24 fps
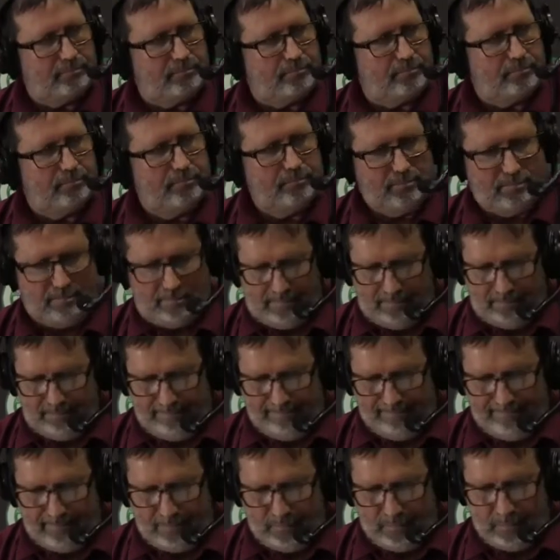
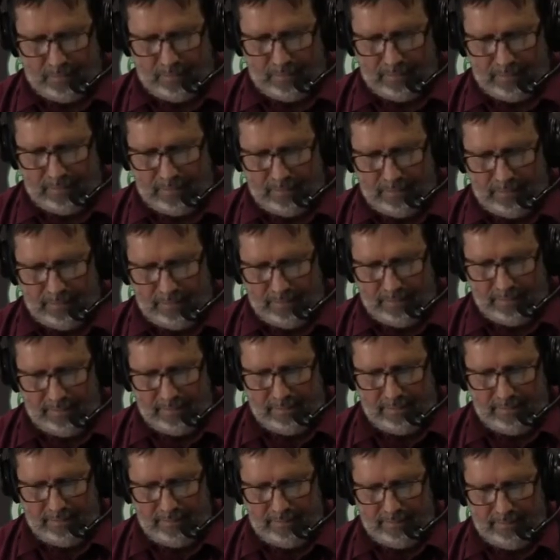
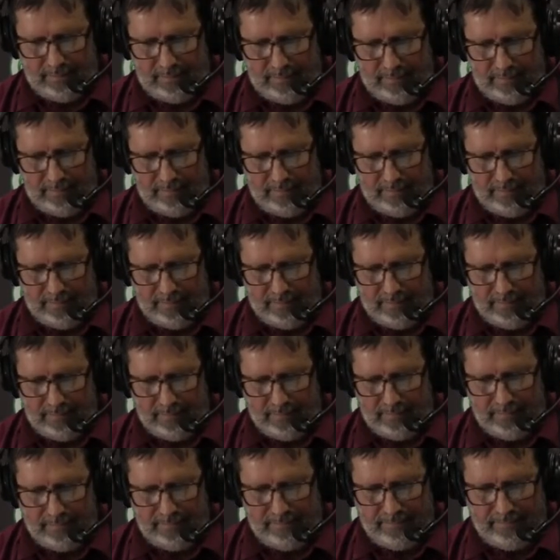
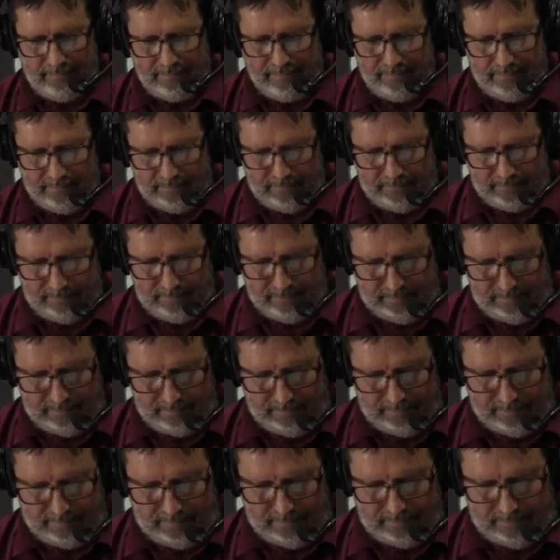
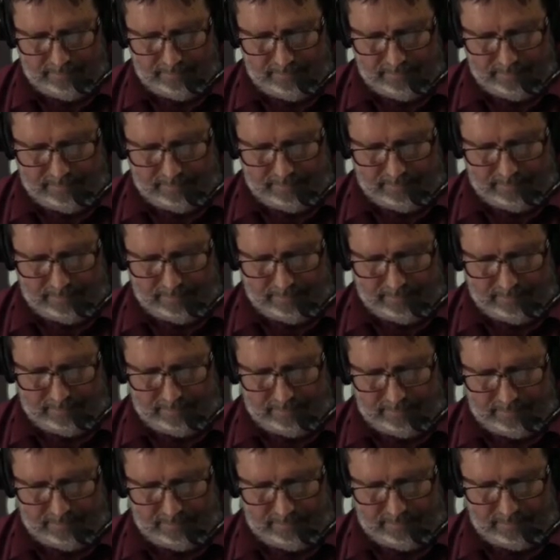
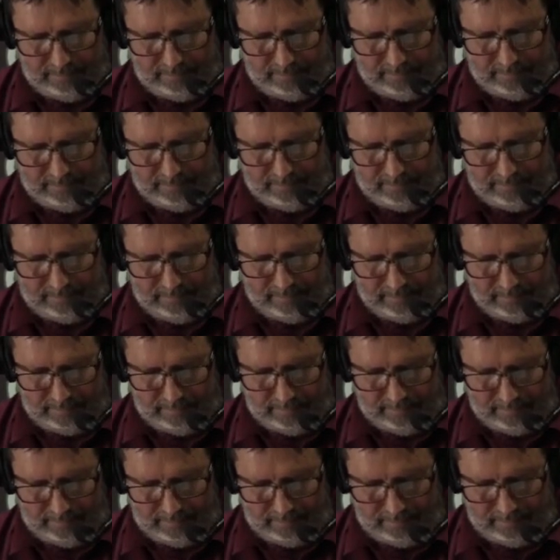
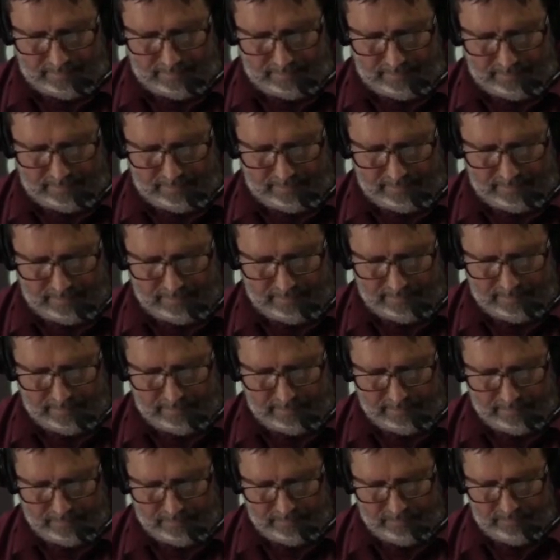
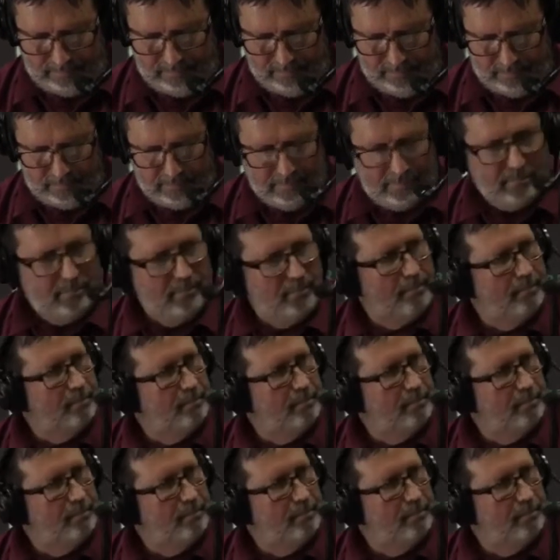[no speech]